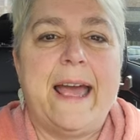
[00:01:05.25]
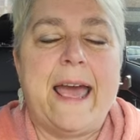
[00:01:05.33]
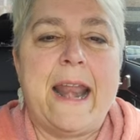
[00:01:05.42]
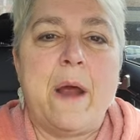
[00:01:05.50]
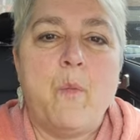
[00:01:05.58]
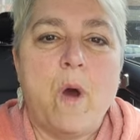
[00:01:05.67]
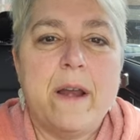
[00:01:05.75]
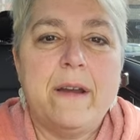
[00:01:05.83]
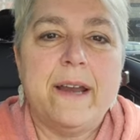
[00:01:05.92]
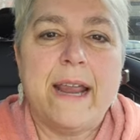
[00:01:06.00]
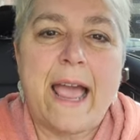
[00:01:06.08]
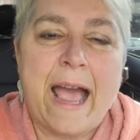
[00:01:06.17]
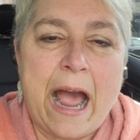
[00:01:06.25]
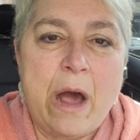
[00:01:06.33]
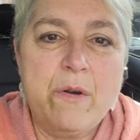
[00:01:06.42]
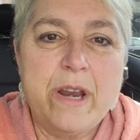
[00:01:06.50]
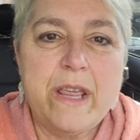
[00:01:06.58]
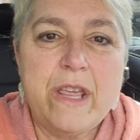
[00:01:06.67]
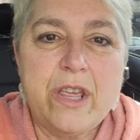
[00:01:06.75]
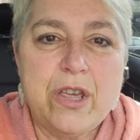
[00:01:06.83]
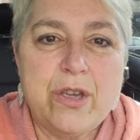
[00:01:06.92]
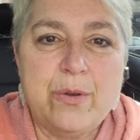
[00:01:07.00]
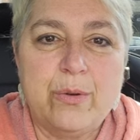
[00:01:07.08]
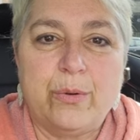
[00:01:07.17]
And I'm wondering, how do
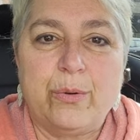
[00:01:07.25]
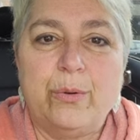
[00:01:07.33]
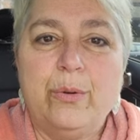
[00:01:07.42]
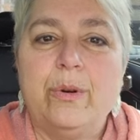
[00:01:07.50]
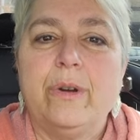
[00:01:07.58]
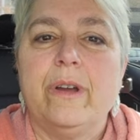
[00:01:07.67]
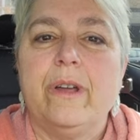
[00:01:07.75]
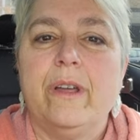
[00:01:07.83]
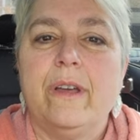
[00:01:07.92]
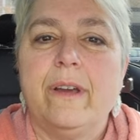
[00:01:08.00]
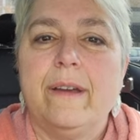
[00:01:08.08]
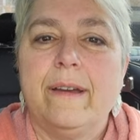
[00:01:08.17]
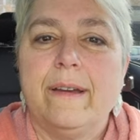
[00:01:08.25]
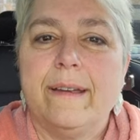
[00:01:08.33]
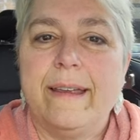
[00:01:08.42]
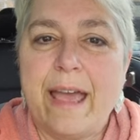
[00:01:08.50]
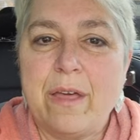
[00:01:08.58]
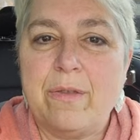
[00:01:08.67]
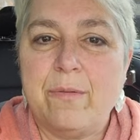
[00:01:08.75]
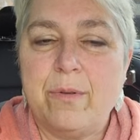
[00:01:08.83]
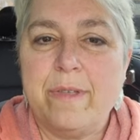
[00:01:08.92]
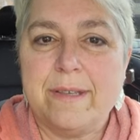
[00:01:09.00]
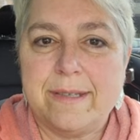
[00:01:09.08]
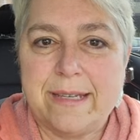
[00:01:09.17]
you get
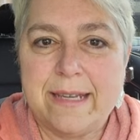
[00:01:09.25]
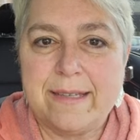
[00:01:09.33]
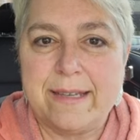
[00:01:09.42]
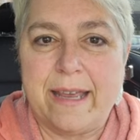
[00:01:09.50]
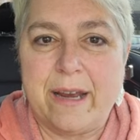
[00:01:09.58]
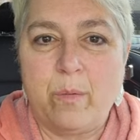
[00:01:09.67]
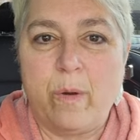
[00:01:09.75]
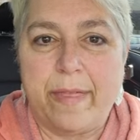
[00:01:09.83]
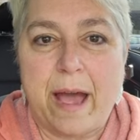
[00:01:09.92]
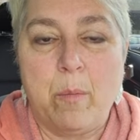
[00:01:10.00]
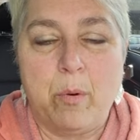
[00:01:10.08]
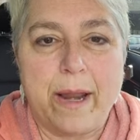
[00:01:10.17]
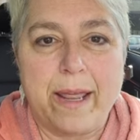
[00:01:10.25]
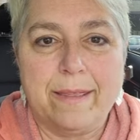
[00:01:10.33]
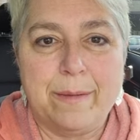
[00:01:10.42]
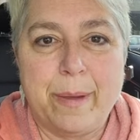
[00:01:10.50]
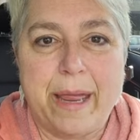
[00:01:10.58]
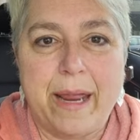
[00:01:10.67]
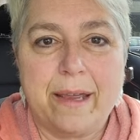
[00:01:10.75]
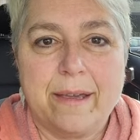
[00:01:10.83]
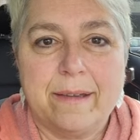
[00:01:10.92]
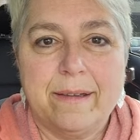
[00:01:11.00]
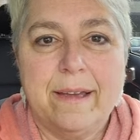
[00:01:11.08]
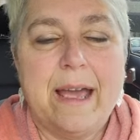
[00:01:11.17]
through this season without breaking the bank?
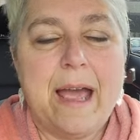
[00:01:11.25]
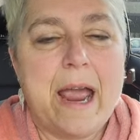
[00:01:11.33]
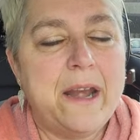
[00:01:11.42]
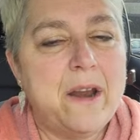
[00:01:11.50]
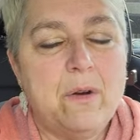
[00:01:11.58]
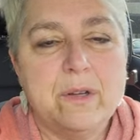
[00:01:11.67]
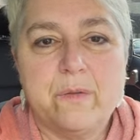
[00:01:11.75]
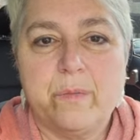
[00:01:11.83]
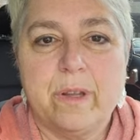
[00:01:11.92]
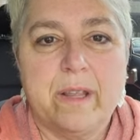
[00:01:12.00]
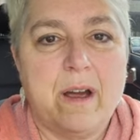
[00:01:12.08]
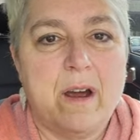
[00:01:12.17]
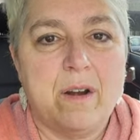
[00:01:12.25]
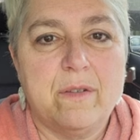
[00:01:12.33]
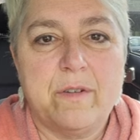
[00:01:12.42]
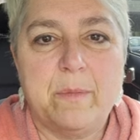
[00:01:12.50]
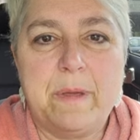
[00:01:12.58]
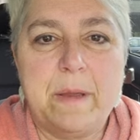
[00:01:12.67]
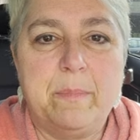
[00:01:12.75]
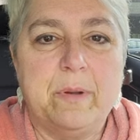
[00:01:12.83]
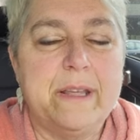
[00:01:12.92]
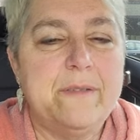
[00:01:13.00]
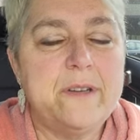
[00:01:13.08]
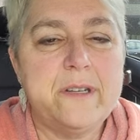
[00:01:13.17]
I know it's really hard for
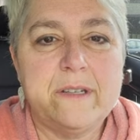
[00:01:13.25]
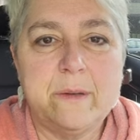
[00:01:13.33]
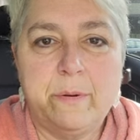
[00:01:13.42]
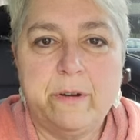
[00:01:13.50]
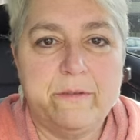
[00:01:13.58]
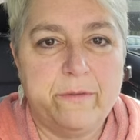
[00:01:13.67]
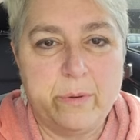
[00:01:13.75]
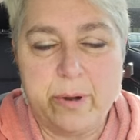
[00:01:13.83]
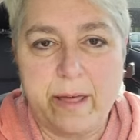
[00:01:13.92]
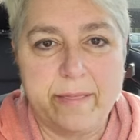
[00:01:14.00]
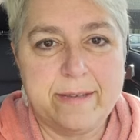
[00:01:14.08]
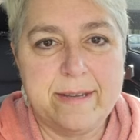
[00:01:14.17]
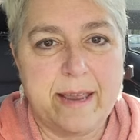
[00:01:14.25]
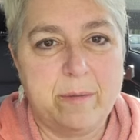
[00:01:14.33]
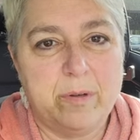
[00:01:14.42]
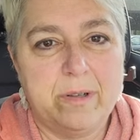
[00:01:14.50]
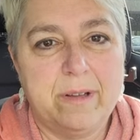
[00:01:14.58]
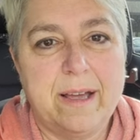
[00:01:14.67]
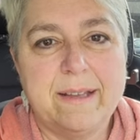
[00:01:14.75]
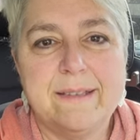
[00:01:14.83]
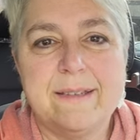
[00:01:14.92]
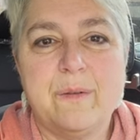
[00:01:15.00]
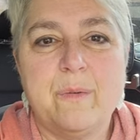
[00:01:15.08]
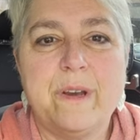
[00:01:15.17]
people even just to put food on the table.
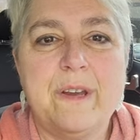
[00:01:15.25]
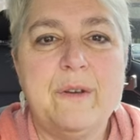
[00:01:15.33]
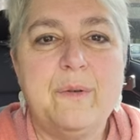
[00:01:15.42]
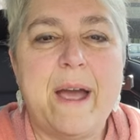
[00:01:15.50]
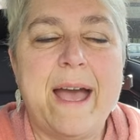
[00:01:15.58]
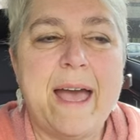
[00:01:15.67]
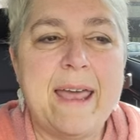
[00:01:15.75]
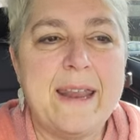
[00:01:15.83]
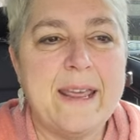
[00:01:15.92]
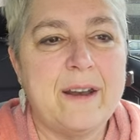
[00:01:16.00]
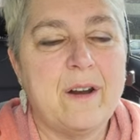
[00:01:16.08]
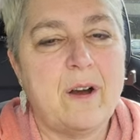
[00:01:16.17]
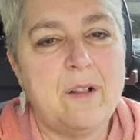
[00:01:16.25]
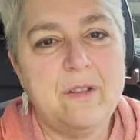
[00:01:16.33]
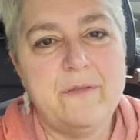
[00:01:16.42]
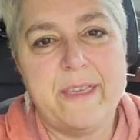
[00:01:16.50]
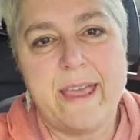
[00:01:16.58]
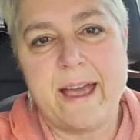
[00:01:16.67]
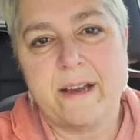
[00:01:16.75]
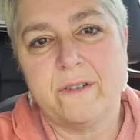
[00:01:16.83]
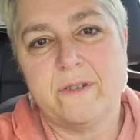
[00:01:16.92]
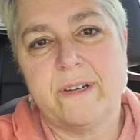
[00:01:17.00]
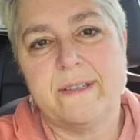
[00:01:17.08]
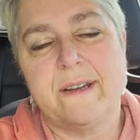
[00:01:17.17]
And so when you add in all of the
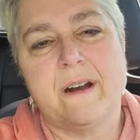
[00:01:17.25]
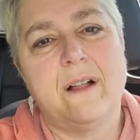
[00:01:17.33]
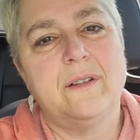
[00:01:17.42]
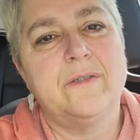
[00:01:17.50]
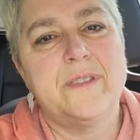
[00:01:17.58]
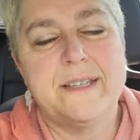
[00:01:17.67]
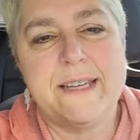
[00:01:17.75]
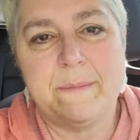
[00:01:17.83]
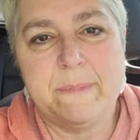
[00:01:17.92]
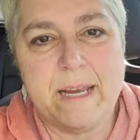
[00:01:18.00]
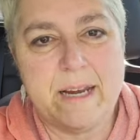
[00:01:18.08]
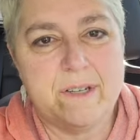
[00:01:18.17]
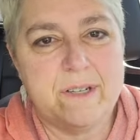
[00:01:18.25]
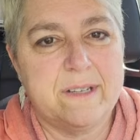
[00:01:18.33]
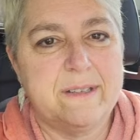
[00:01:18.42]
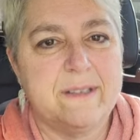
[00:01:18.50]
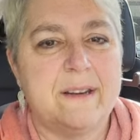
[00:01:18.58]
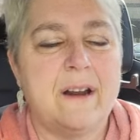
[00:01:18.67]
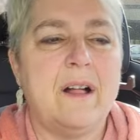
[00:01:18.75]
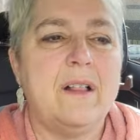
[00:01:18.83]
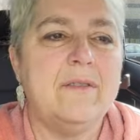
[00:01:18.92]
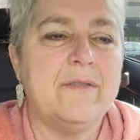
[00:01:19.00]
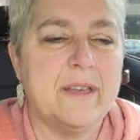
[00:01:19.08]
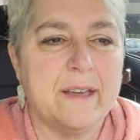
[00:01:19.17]
extras and all of the temptations and
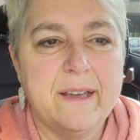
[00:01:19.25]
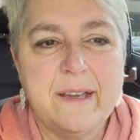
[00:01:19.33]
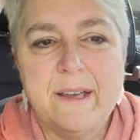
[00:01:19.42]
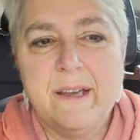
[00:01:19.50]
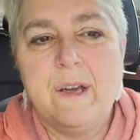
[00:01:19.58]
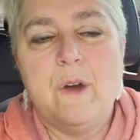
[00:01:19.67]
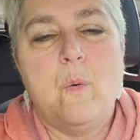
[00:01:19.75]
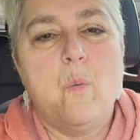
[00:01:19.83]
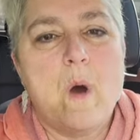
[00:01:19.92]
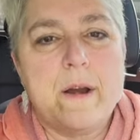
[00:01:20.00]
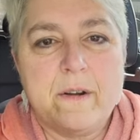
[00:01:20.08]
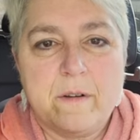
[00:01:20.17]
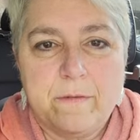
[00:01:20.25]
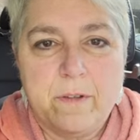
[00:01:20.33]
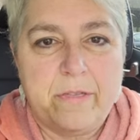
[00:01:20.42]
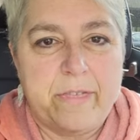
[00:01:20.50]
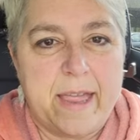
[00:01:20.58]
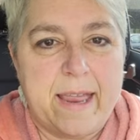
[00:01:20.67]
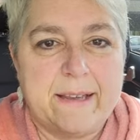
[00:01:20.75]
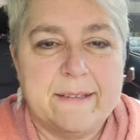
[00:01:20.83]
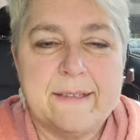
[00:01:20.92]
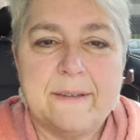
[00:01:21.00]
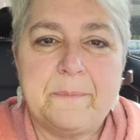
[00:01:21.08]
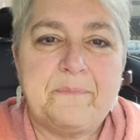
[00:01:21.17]
all of the wonderful
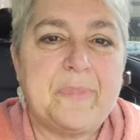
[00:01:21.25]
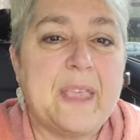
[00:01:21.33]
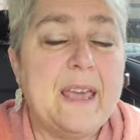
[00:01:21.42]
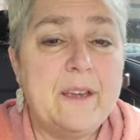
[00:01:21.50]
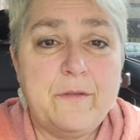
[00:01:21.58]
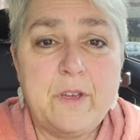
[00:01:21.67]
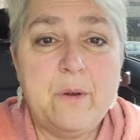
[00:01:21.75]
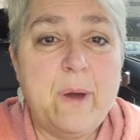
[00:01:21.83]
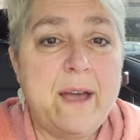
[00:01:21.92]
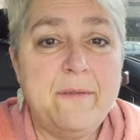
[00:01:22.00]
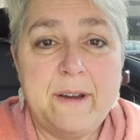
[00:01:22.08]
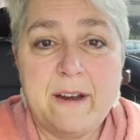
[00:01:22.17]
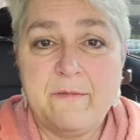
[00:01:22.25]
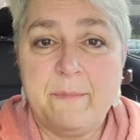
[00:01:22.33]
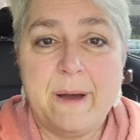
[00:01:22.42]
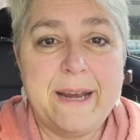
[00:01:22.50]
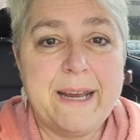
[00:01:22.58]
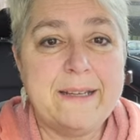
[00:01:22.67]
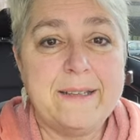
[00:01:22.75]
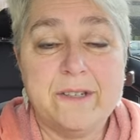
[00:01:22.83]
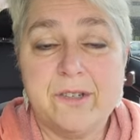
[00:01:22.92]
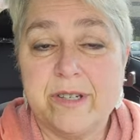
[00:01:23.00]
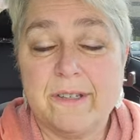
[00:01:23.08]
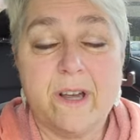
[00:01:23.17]
things, if you have enough money to
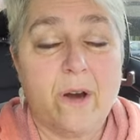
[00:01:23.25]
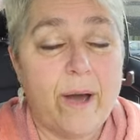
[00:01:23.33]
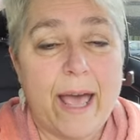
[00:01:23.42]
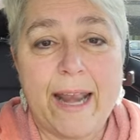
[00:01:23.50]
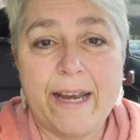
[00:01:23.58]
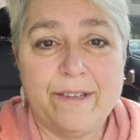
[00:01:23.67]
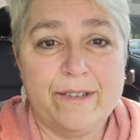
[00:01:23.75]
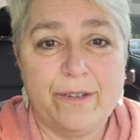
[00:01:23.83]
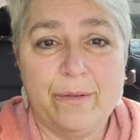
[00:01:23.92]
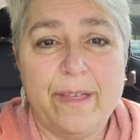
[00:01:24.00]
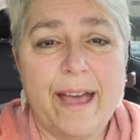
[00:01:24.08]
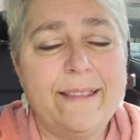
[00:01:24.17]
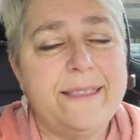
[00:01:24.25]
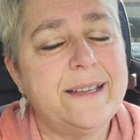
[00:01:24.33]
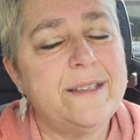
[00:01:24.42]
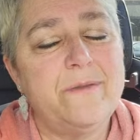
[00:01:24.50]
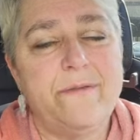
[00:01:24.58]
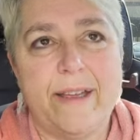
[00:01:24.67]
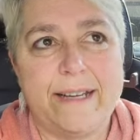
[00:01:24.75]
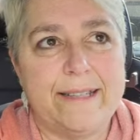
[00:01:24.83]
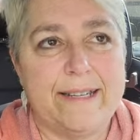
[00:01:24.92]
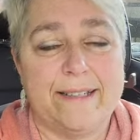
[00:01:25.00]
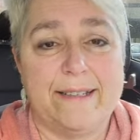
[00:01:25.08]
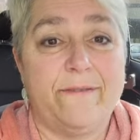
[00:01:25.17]
just go ahead and do that, that's
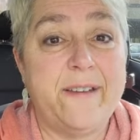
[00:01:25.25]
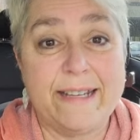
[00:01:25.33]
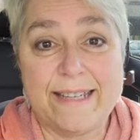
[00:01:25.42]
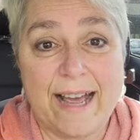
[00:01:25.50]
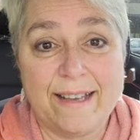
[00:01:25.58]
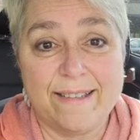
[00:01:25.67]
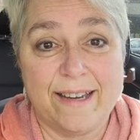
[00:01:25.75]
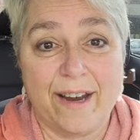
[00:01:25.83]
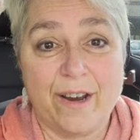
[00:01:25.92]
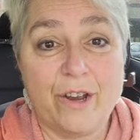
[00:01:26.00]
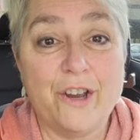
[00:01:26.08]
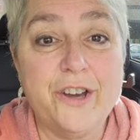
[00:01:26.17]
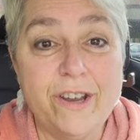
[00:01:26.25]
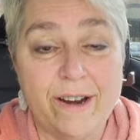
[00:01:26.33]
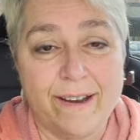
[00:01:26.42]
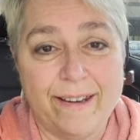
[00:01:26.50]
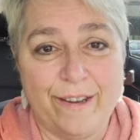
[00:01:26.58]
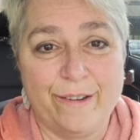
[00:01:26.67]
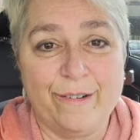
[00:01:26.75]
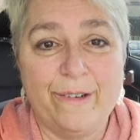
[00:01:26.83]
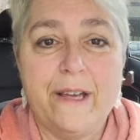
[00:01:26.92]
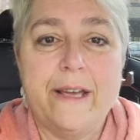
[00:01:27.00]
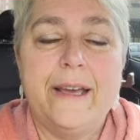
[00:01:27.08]
fantastic. Good on you.